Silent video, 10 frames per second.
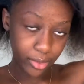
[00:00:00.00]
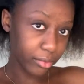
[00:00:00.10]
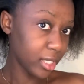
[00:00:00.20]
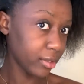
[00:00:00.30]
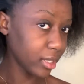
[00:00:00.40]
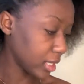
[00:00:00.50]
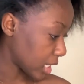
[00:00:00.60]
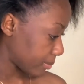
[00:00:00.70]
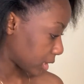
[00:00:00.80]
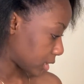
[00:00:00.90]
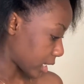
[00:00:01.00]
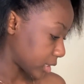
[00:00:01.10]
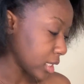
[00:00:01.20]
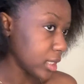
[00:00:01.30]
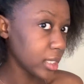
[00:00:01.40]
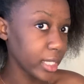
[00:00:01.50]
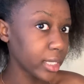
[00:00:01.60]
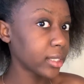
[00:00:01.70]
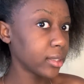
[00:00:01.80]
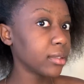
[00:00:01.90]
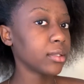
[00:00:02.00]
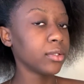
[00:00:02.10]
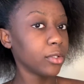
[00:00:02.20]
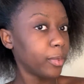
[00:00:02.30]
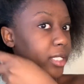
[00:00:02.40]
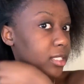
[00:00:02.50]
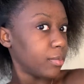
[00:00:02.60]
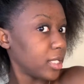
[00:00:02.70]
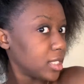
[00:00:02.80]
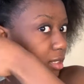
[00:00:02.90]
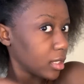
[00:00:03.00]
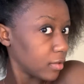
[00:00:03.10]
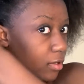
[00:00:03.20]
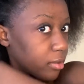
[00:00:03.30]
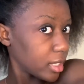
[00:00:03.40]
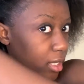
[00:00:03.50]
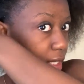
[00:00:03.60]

really really happy that you're actually like, you know, participating in the giveaway.